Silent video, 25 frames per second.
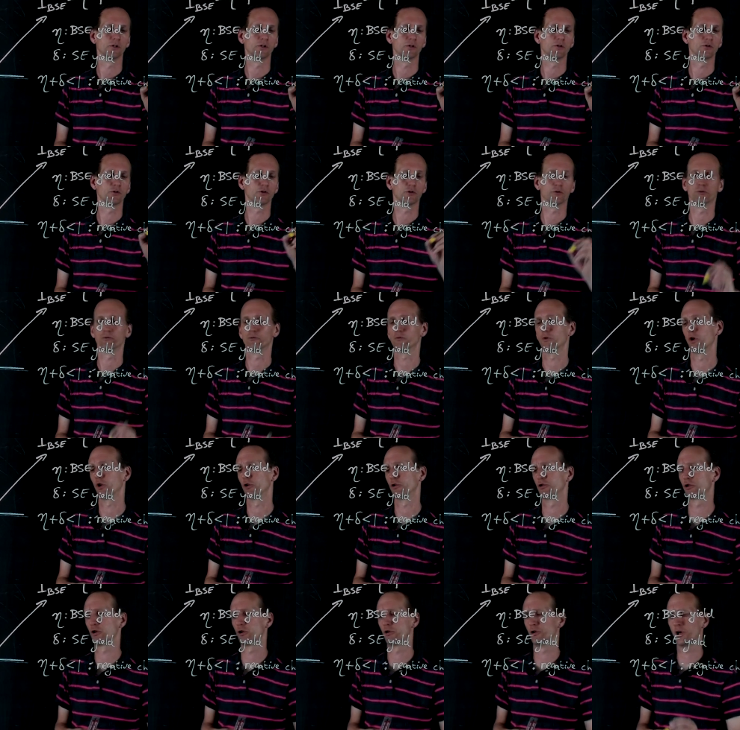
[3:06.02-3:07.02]
So it will
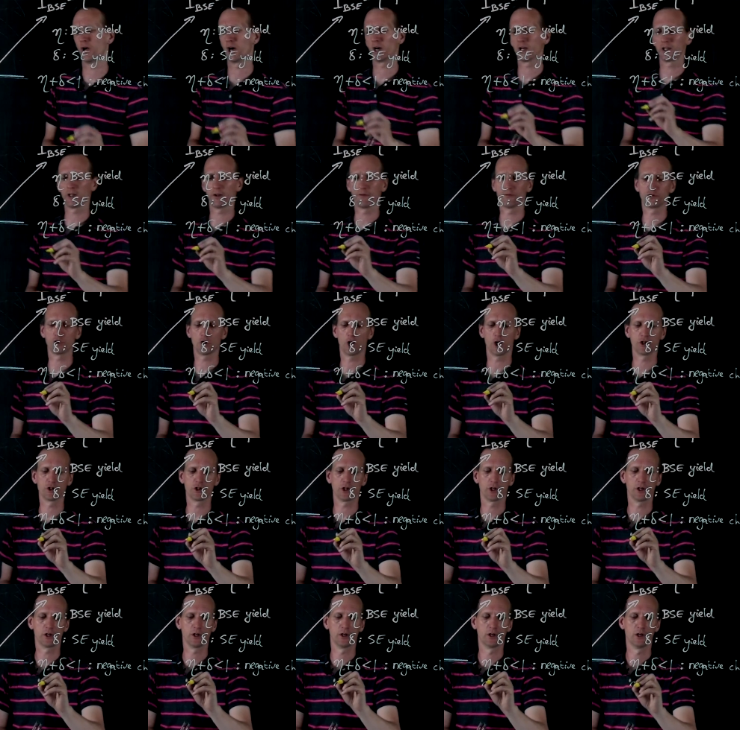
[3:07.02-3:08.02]
undergo negative
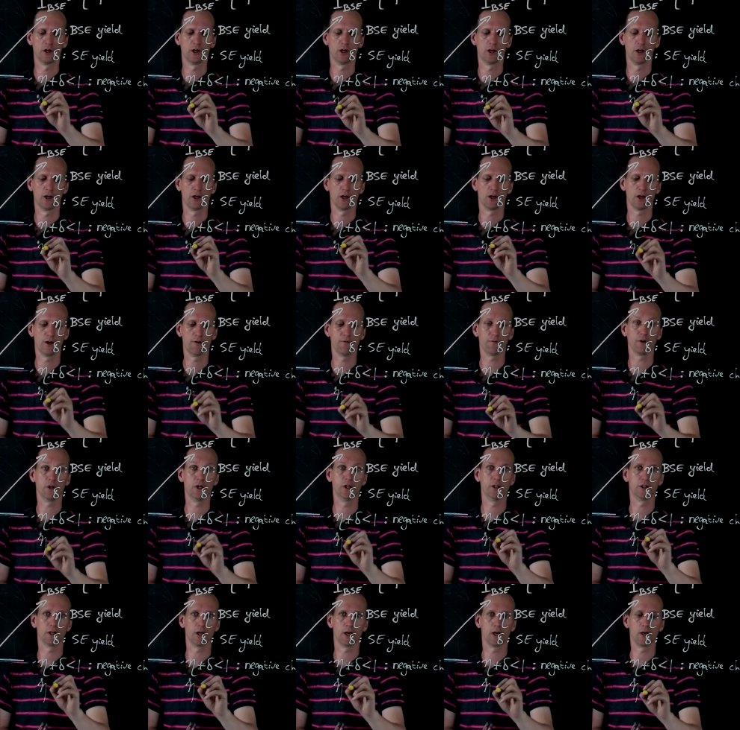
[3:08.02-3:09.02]
charging. If
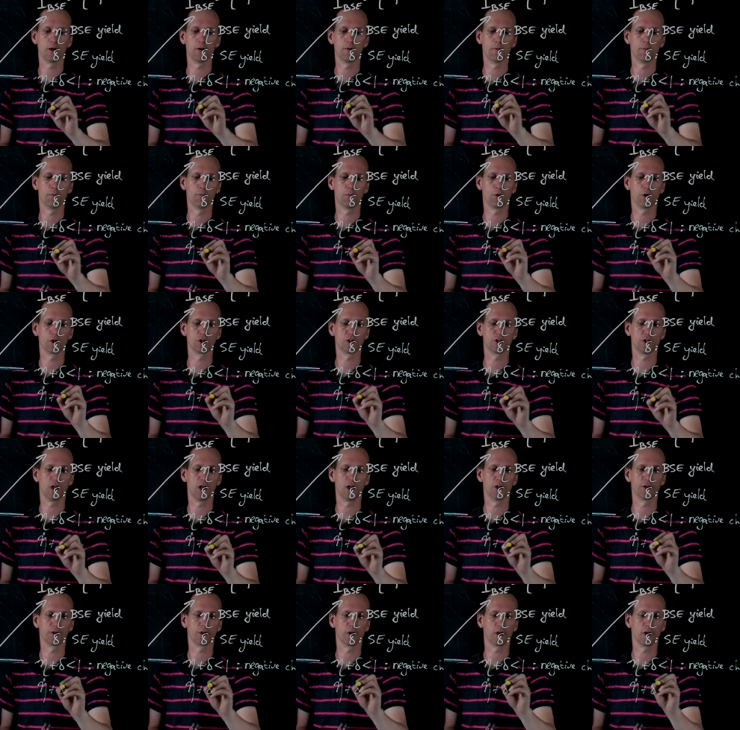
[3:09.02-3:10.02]
eta plus
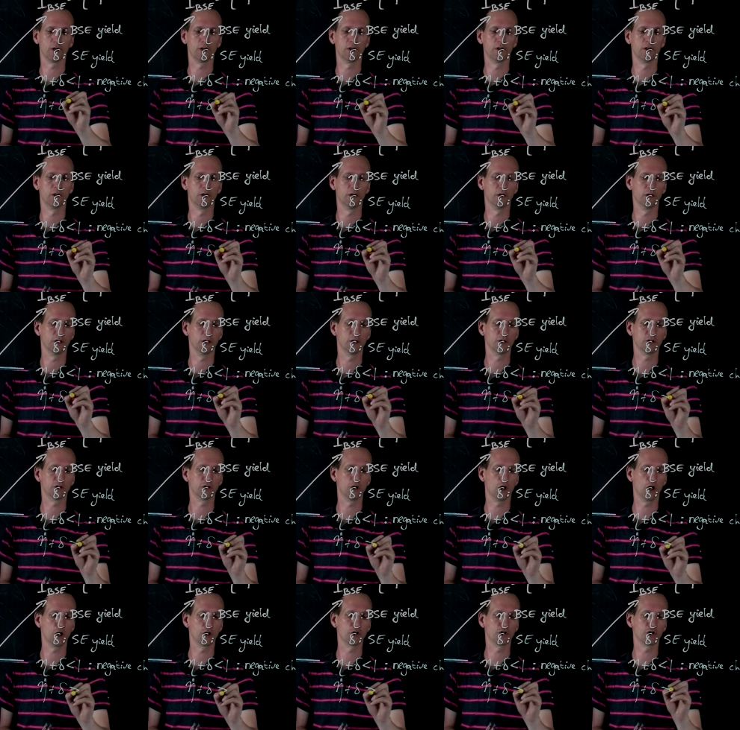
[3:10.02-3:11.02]
delta is
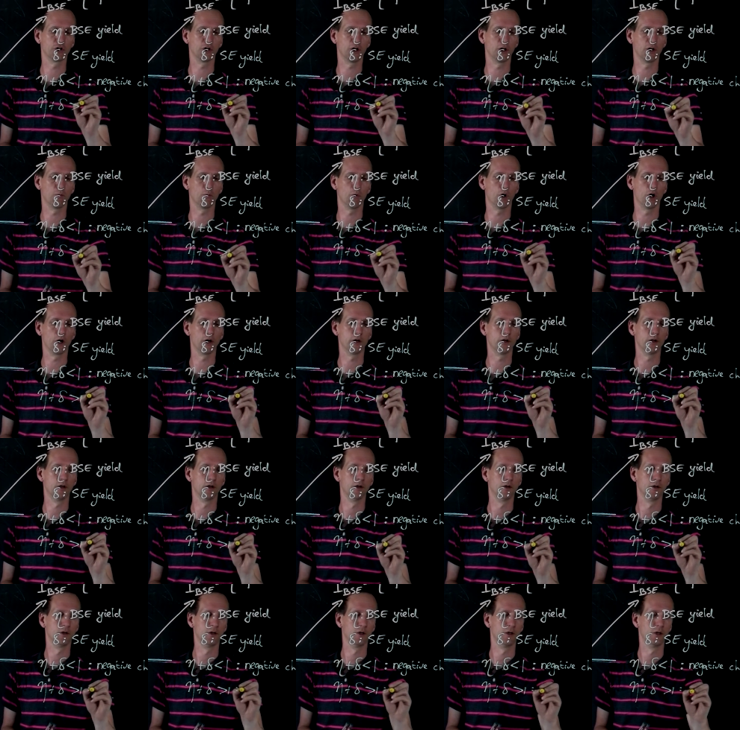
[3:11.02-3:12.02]
larger than 1,
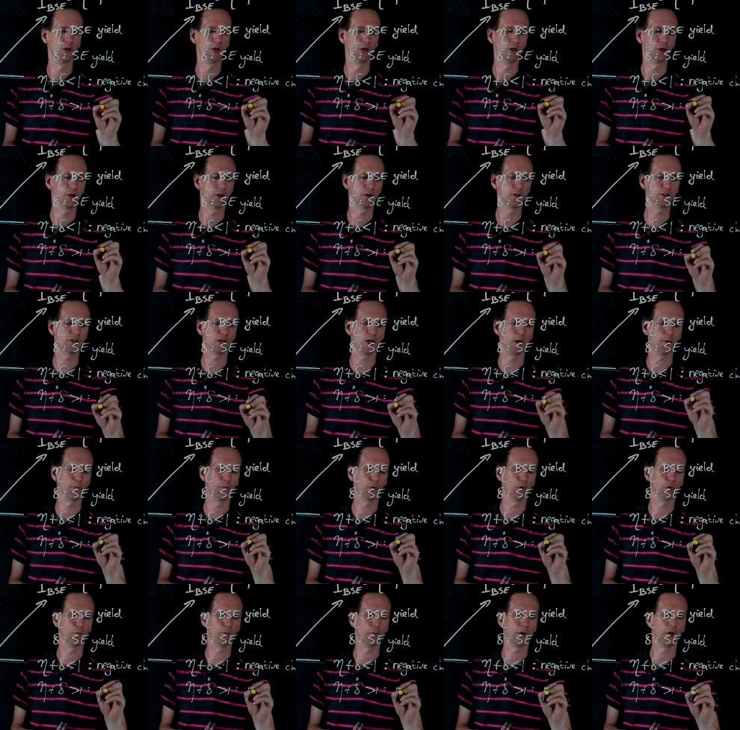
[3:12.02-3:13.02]
the
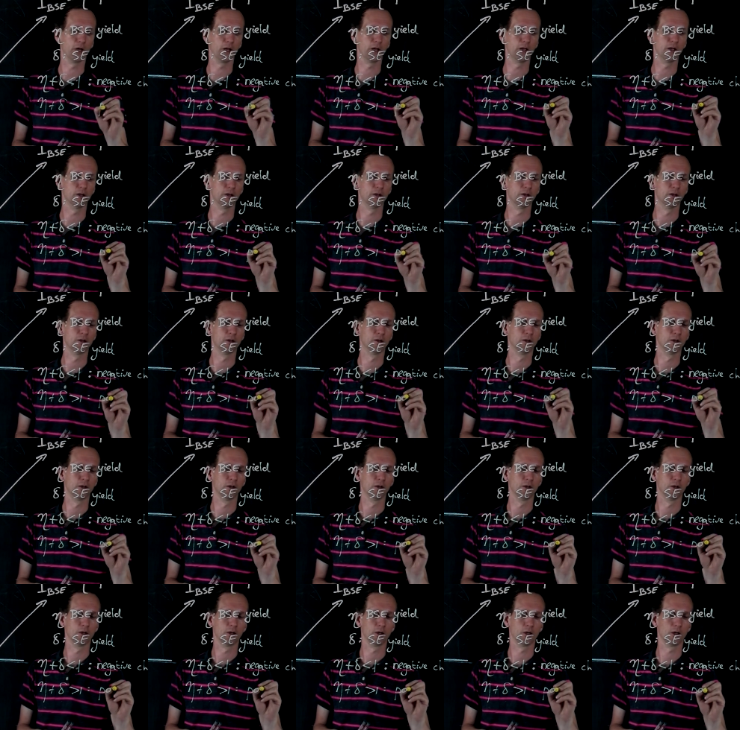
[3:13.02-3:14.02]
sample may
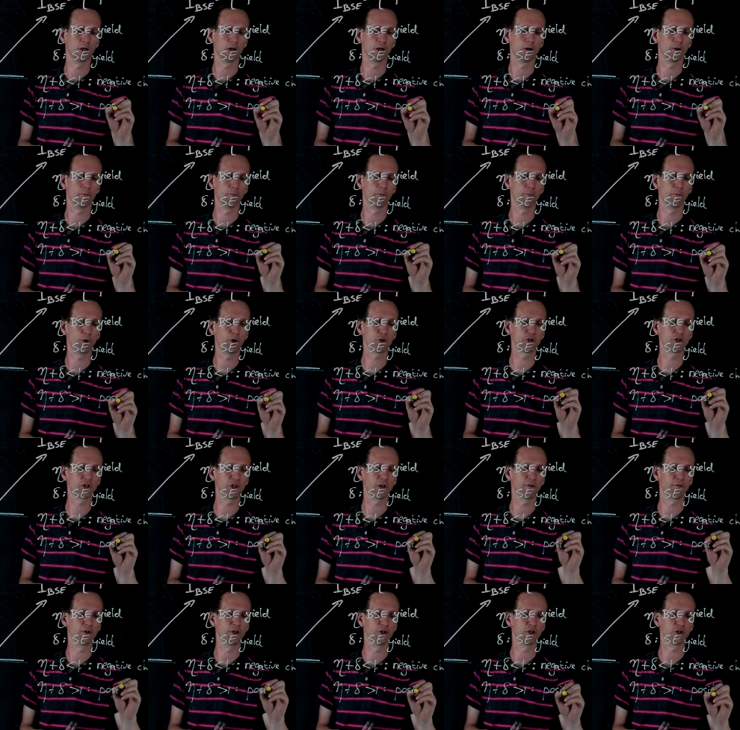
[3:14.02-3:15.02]

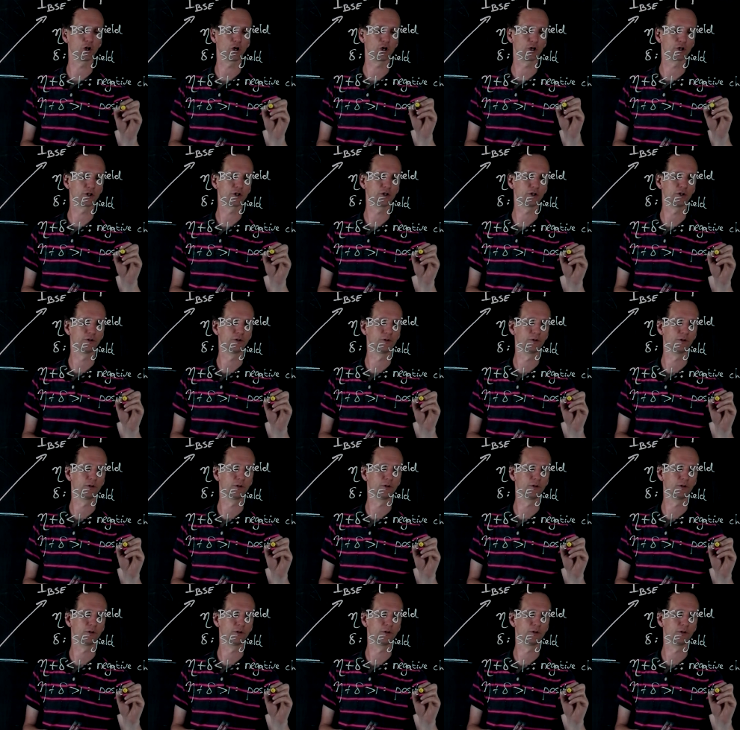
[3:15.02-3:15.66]
positively charge,